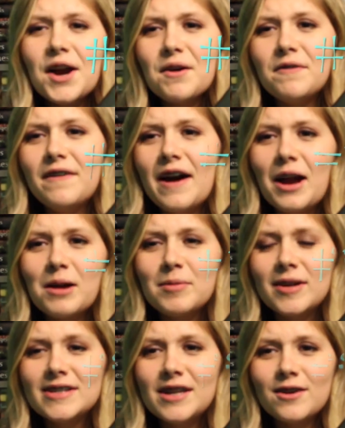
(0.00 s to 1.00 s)
Heir of Fire
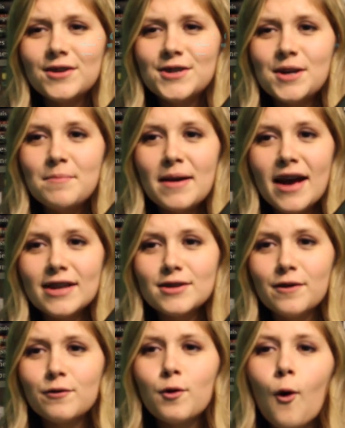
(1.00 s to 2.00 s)
by Sarah J. Maas,
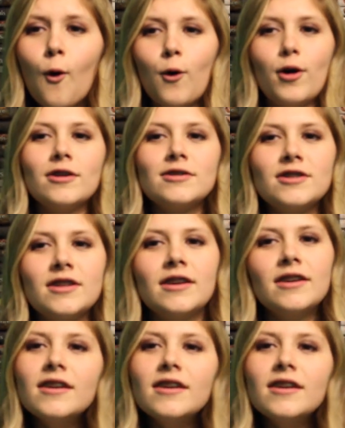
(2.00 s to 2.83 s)
of course.